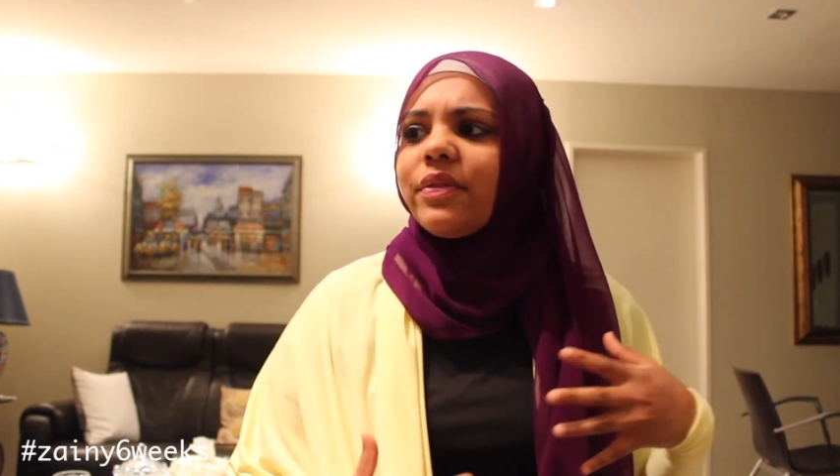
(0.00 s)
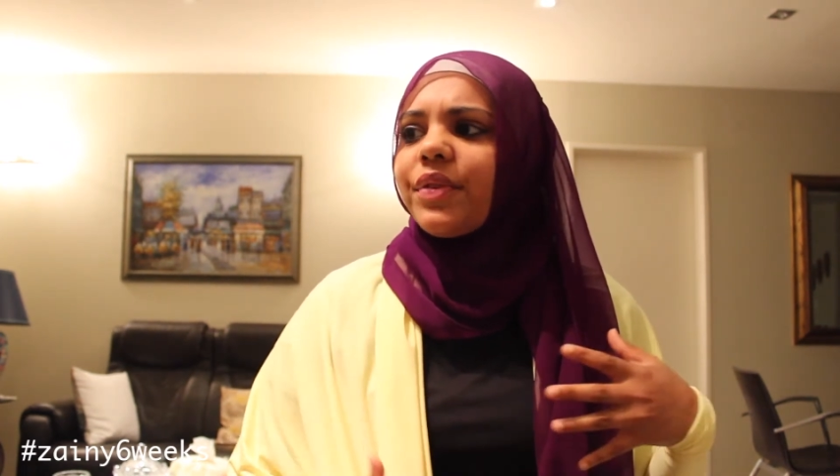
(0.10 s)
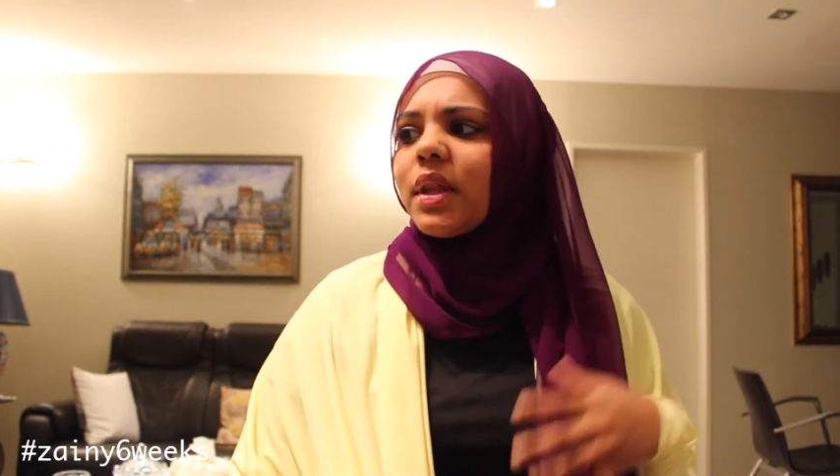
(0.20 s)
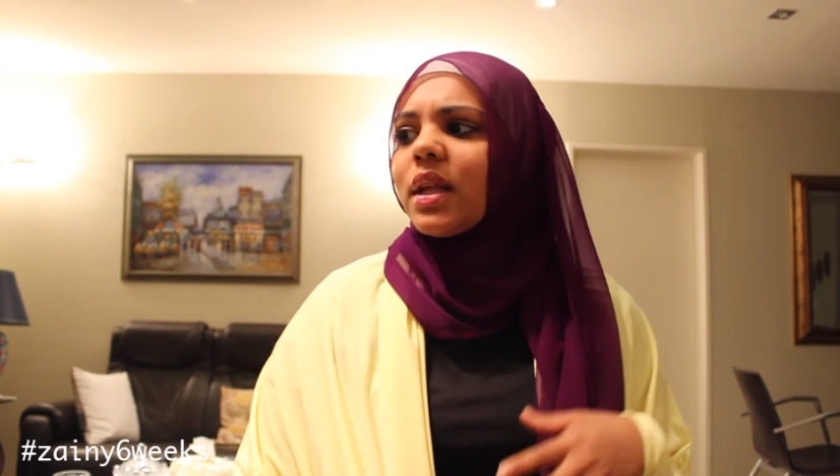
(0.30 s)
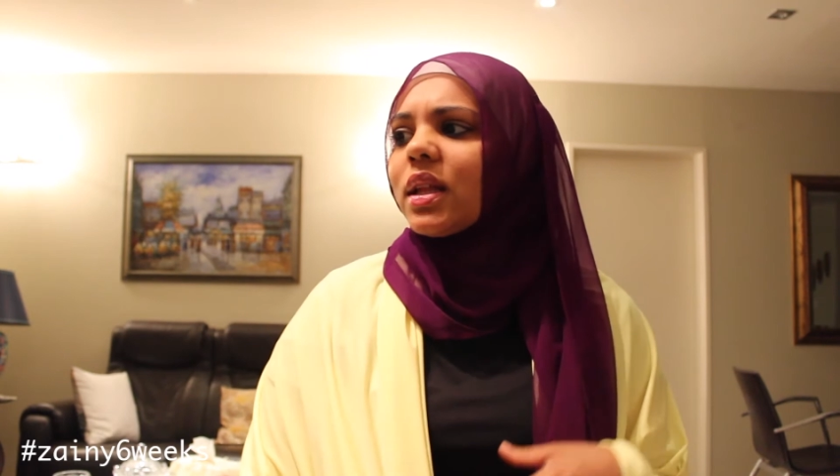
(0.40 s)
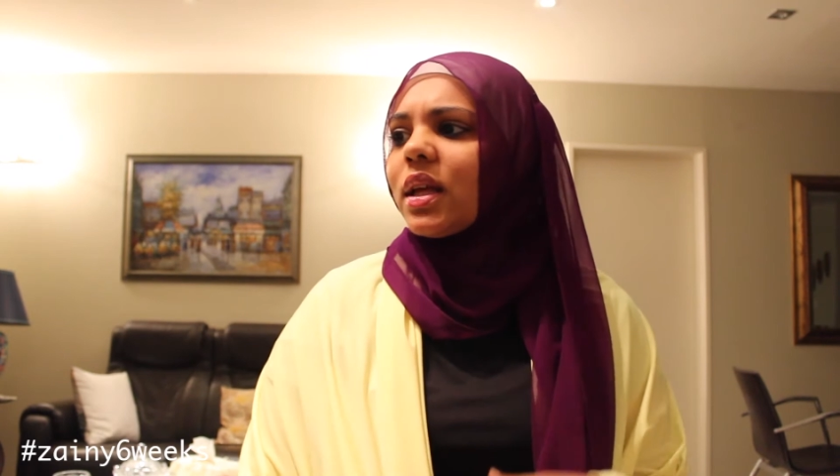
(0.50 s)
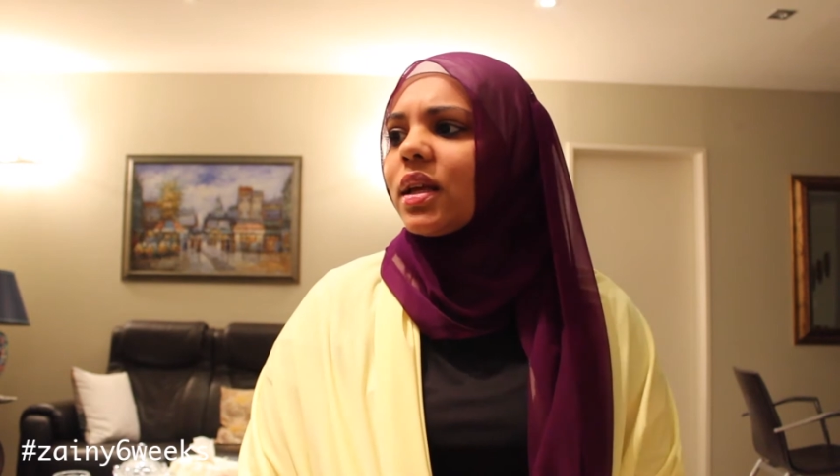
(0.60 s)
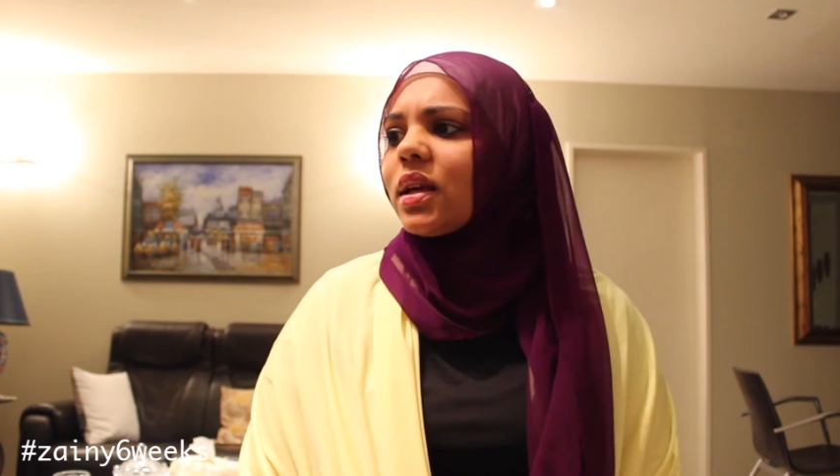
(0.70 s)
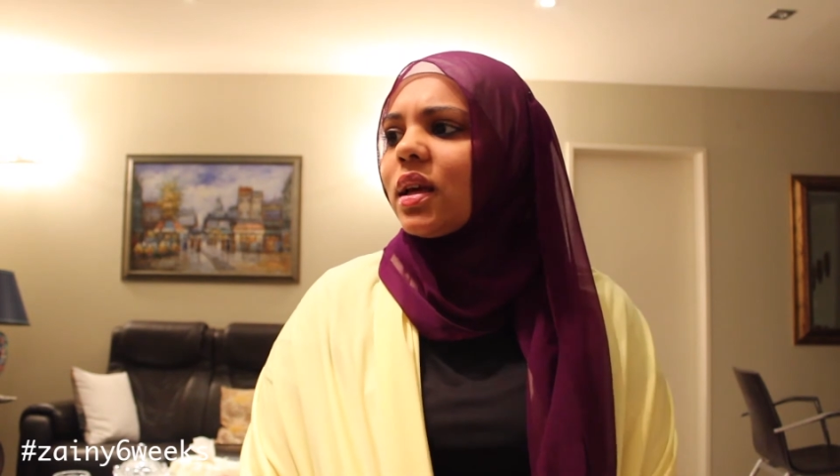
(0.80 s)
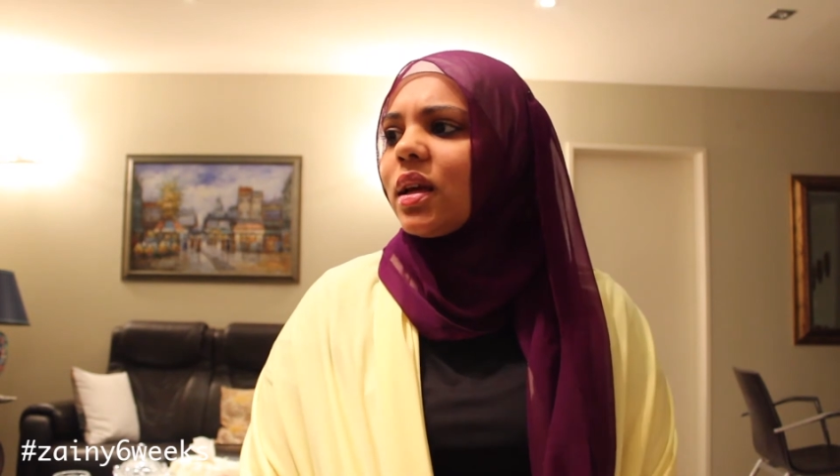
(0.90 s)
feeling
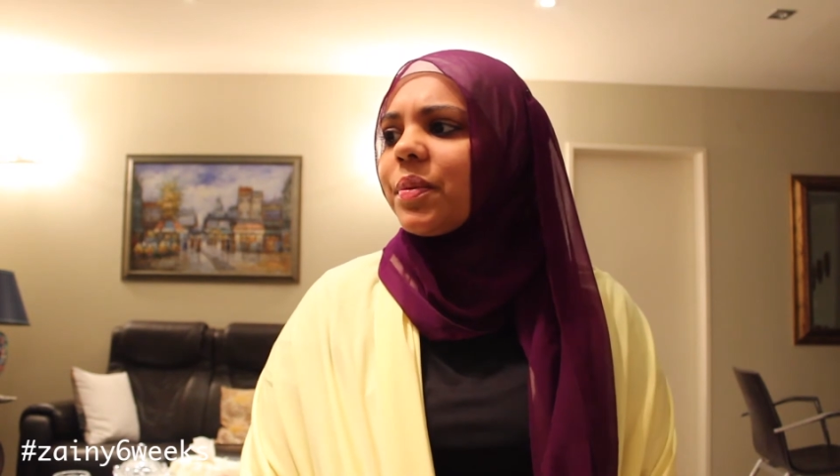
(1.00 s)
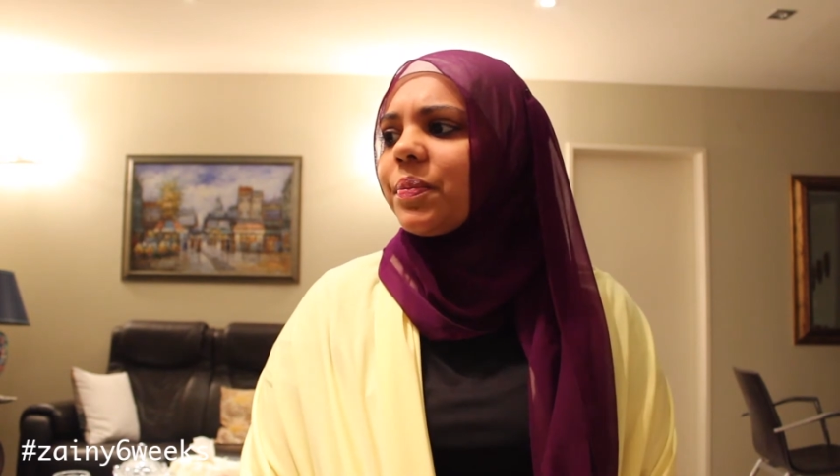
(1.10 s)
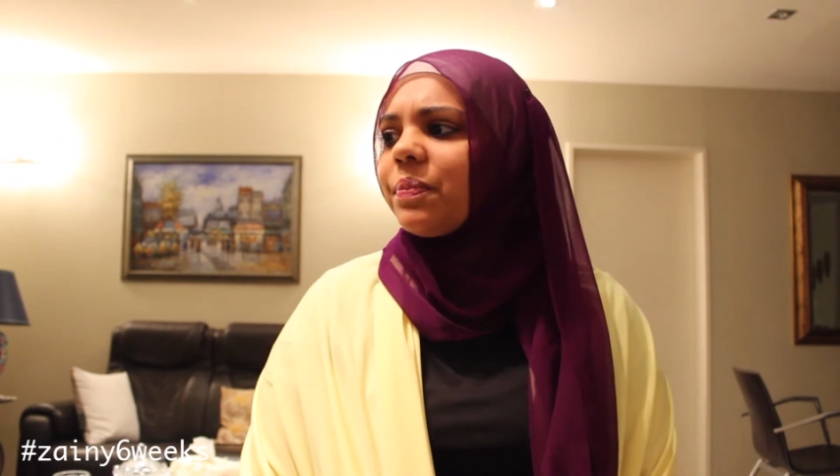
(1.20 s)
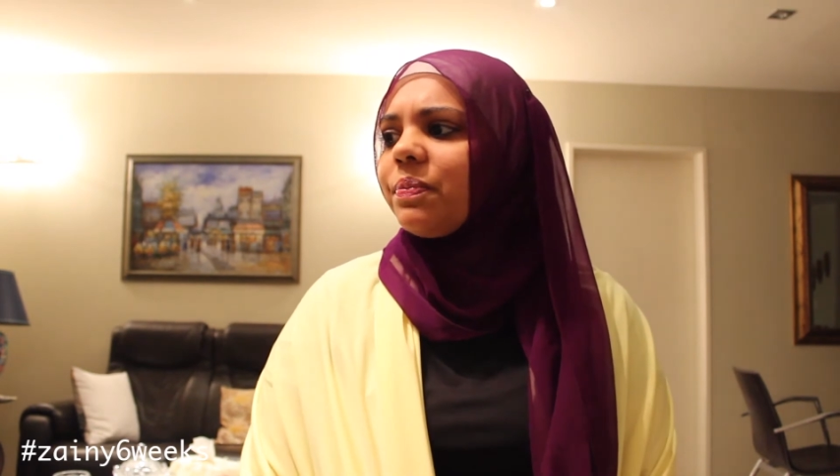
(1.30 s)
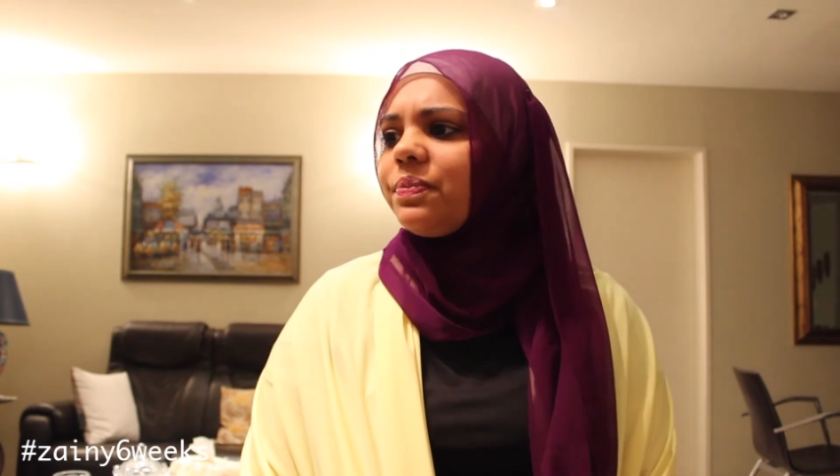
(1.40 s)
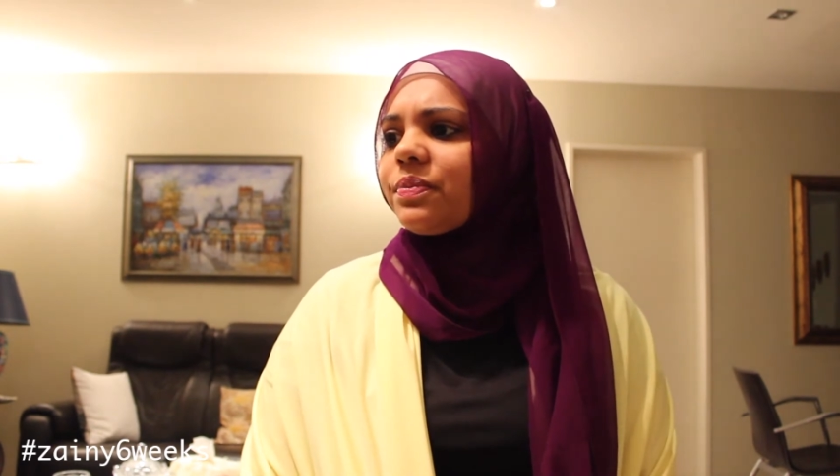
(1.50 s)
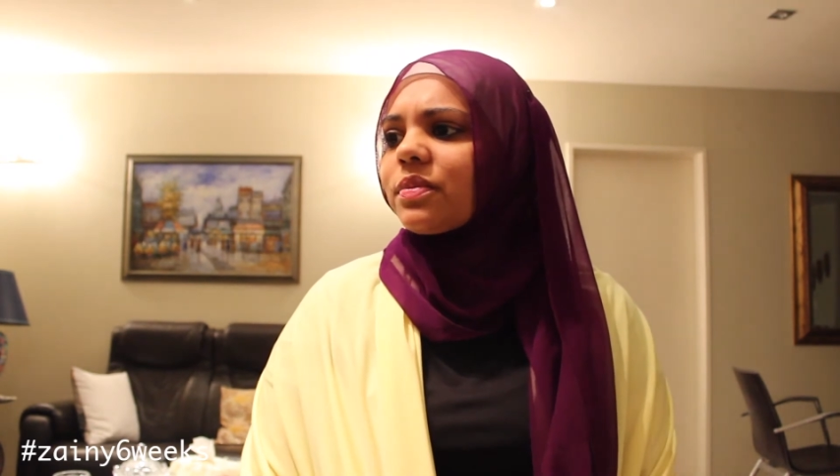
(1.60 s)
like I